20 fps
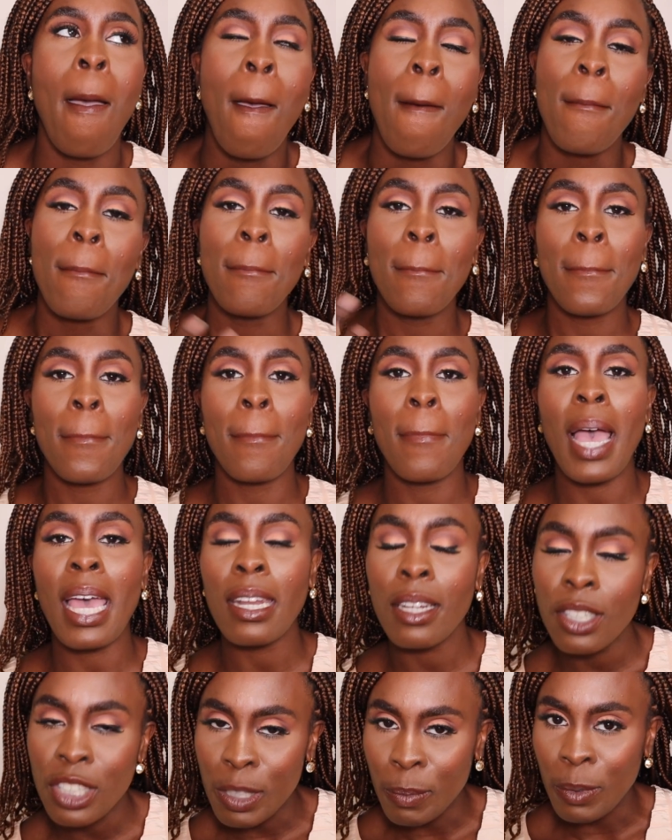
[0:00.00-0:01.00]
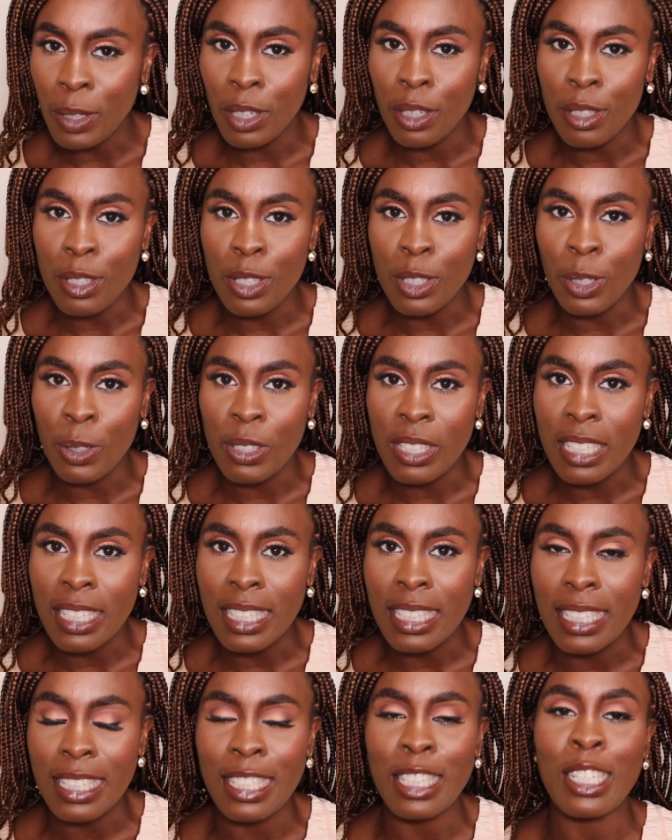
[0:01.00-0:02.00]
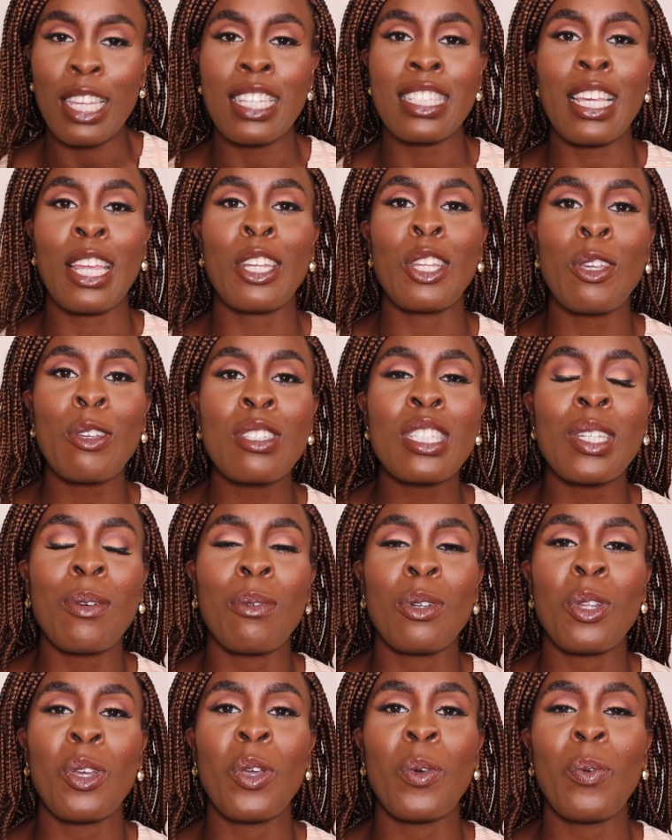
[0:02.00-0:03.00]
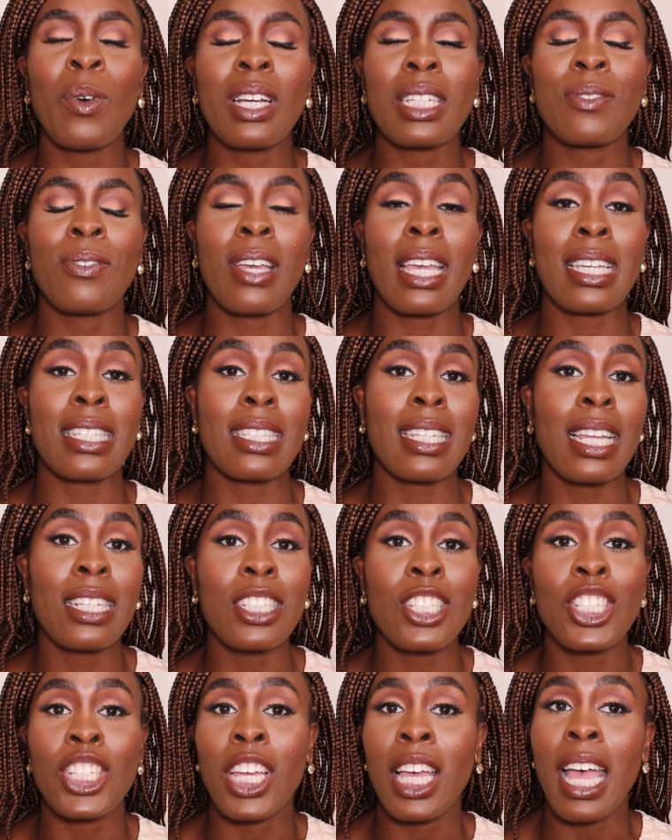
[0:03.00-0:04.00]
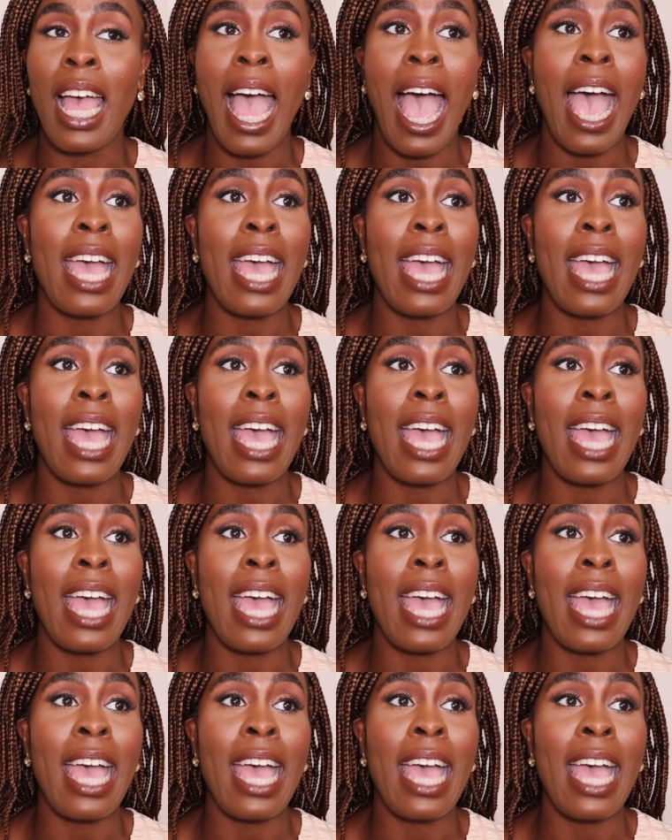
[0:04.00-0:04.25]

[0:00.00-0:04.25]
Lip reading: management consultancies because I knew someone who works for Accenture,